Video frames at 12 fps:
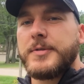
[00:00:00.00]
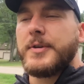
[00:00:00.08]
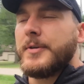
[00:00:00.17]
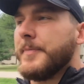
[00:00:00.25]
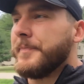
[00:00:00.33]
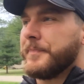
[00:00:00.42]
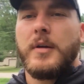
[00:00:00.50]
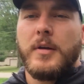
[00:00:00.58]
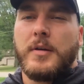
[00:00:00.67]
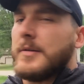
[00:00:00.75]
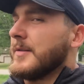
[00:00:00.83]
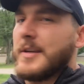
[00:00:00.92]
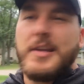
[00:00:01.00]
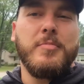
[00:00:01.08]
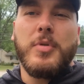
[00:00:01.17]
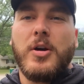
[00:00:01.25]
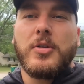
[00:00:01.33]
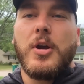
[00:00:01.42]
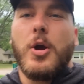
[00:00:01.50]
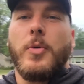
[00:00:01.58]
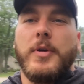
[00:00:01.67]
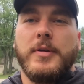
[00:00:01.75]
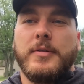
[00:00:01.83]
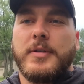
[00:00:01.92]
So keep on going,
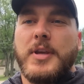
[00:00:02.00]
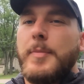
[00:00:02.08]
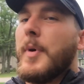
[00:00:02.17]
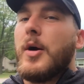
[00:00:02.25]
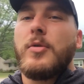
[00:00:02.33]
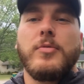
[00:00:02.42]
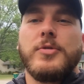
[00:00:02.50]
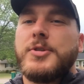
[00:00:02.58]
keep on